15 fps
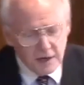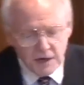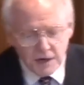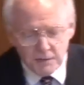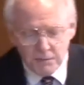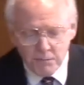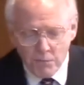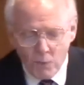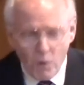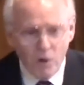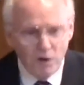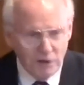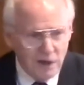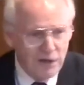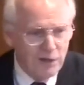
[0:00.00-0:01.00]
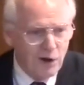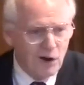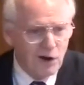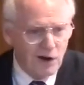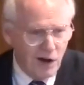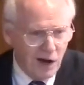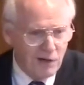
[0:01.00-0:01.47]
more than
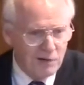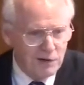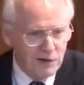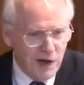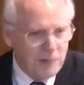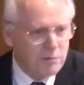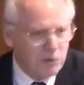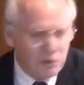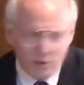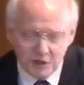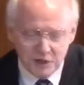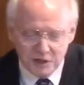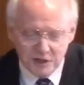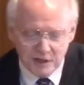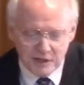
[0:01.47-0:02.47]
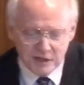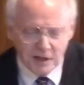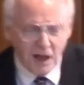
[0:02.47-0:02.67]
their neighbor Christians,